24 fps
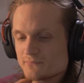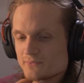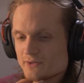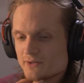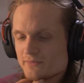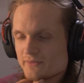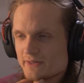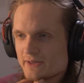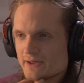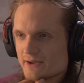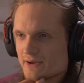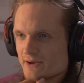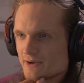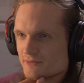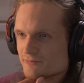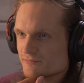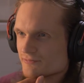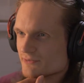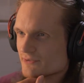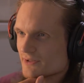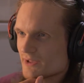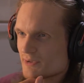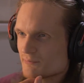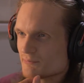And I
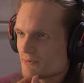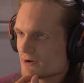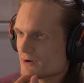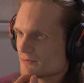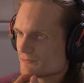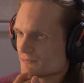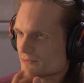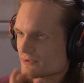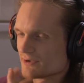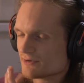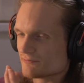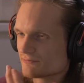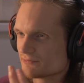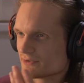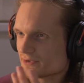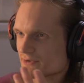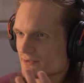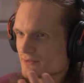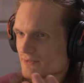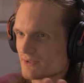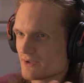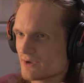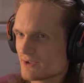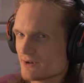feel like Marvel have like
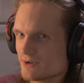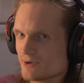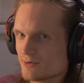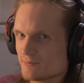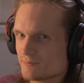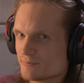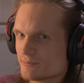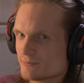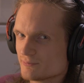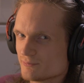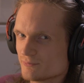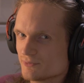a lineup